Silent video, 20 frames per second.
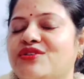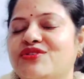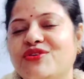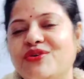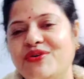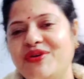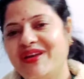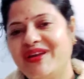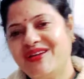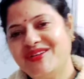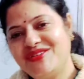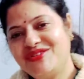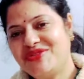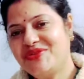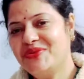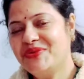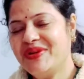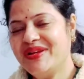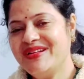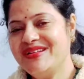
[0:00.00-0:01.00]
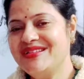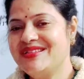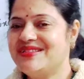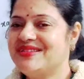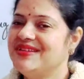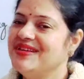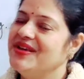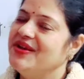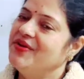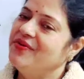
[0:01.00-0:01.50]
So dear
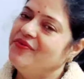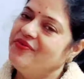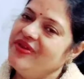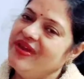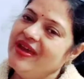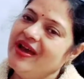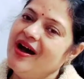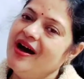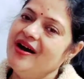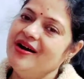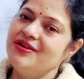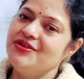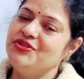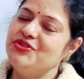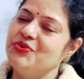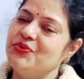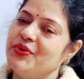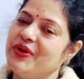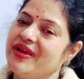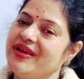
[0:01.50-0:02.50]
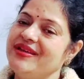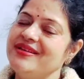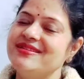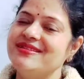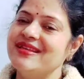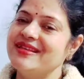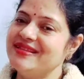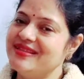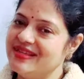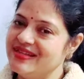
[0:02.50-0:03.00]
students, we are doing
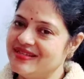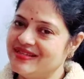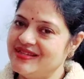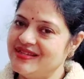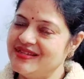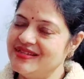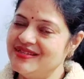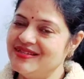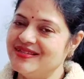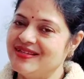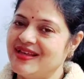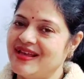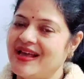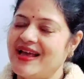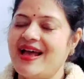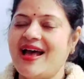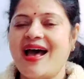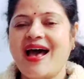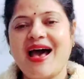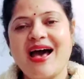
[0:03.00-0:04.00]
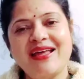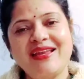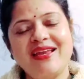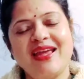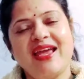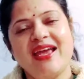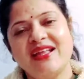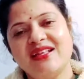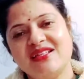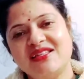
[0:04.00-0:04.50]
synthesis, and
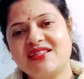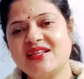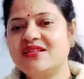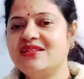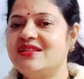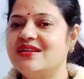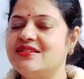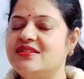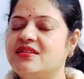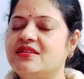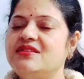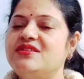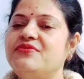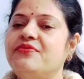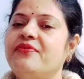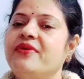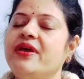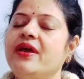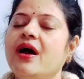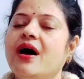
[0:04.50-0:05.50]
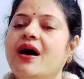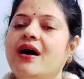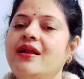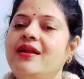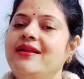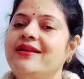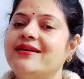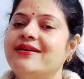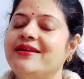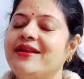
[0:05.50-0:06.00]
in synthesis we are
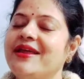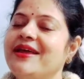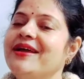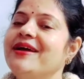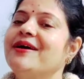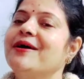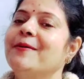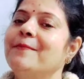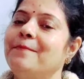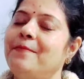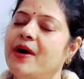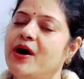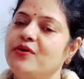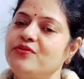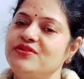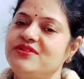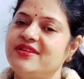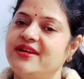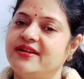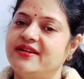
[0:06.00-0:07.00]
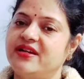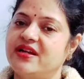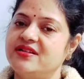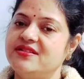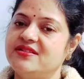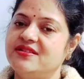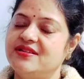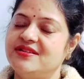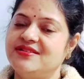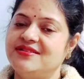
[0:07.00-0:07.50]
learning compound
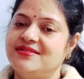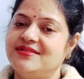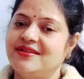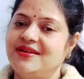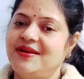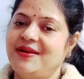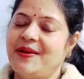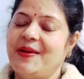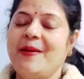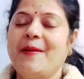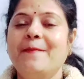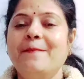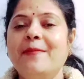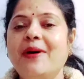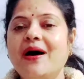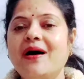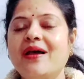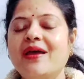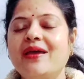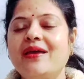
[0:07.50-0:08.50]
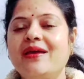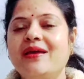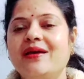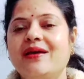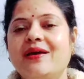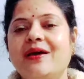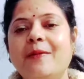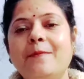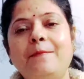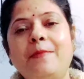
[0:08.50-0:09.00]
sentences. My
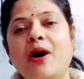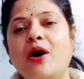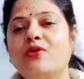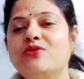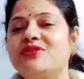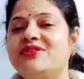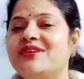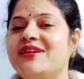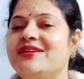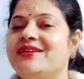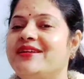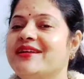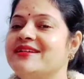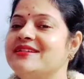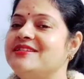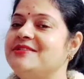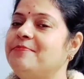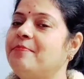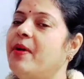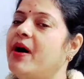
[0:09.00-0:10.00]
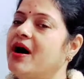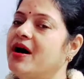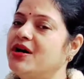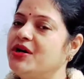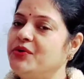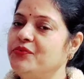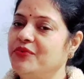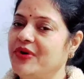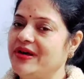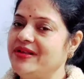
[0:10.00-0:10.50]
compound sentence
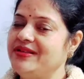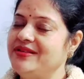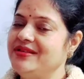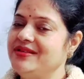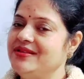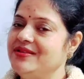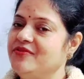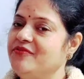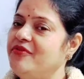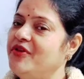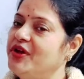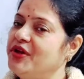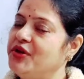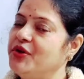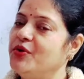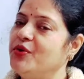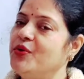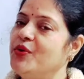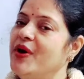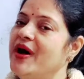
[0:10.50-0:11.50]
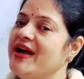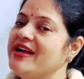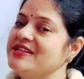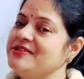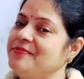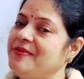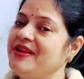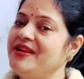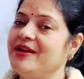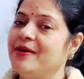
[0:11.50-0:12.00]
part 1 video has
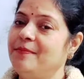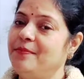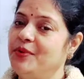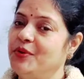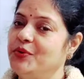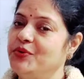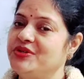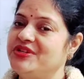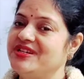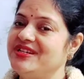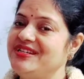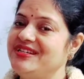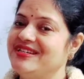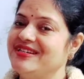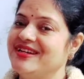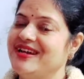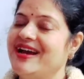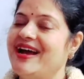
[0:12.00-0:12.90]
been uploaded,